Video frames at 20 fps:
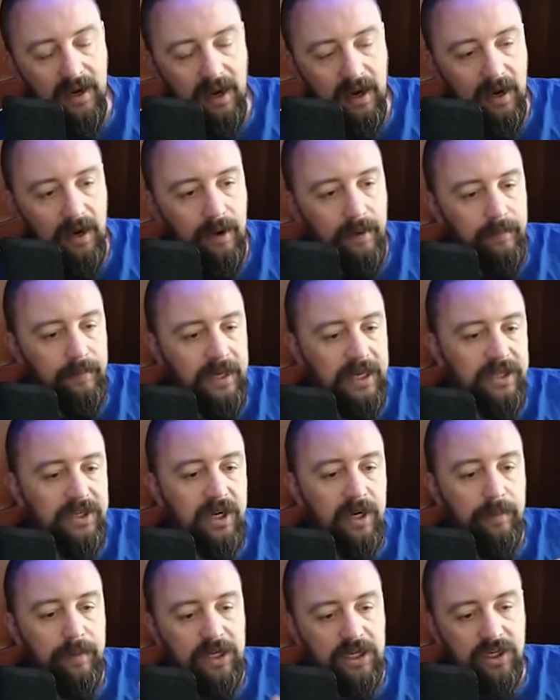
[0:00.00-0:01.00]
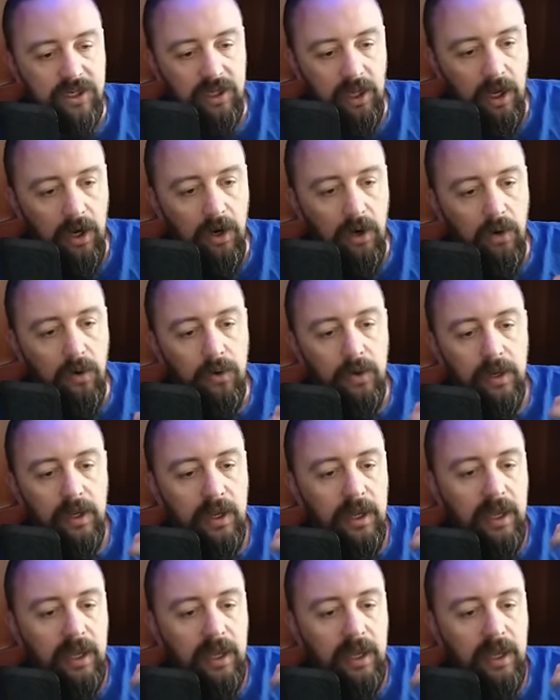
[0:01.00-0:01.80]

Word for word: Um, it's going to be slow.